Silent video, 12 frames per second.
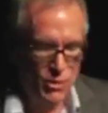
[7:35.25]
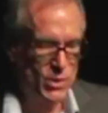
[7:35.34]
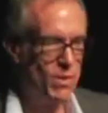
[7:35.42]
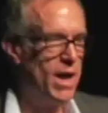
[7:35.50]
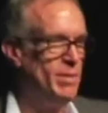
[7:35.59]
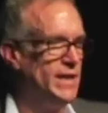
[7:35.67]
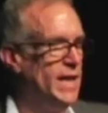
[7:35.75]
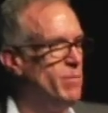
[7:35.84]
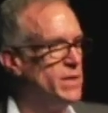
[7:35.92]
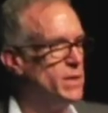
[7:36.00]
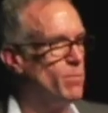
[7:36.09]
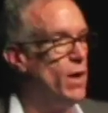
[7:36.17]
she was Robbie
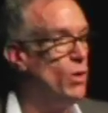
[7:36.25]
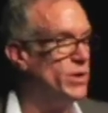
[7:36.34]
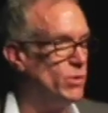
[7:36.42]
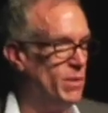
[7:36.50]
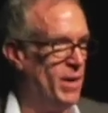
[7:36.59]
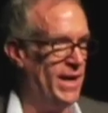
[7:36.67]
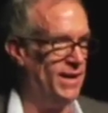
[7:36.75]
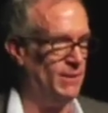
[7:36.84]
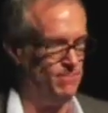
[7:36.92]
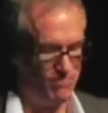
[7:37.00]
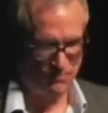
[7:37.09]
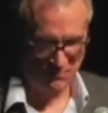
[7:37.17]
Lehman's poetry
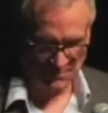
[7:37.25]
pal.